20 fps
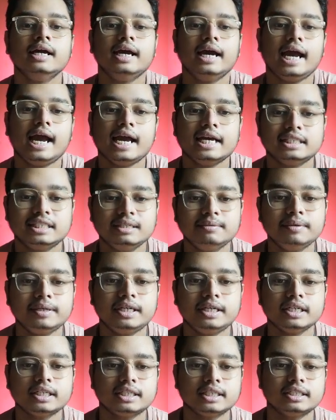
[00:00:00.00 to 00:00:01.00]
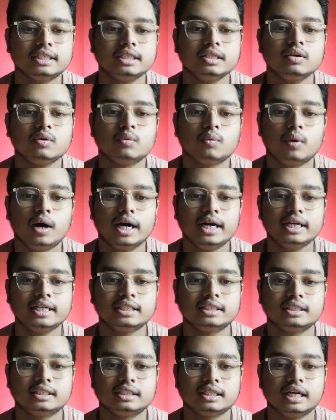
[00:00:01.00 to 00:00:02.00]
Asymmetric stretching, one
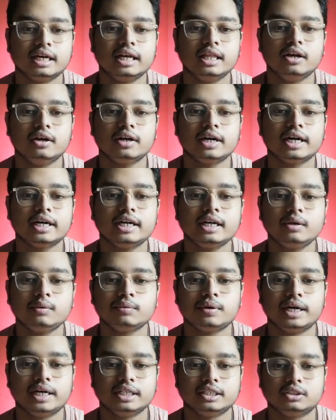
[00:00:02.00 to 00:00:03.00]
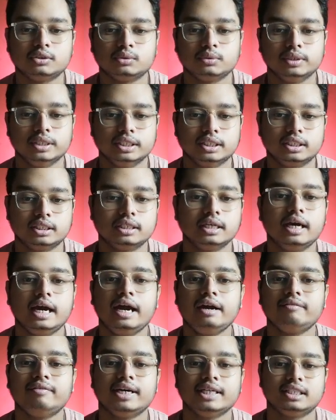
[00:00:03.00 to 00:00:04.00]
is elongated, one is squeezed,
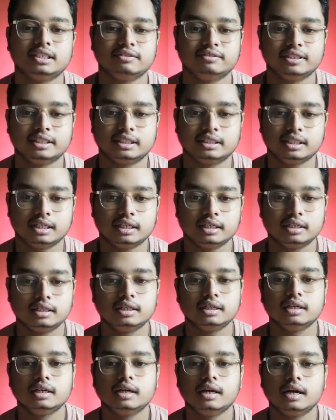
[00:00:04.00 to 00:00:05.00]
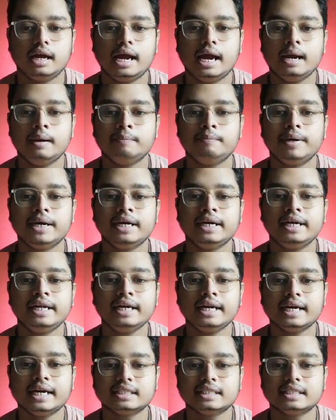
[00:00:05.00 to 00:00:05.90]
and vice versa. And bending, as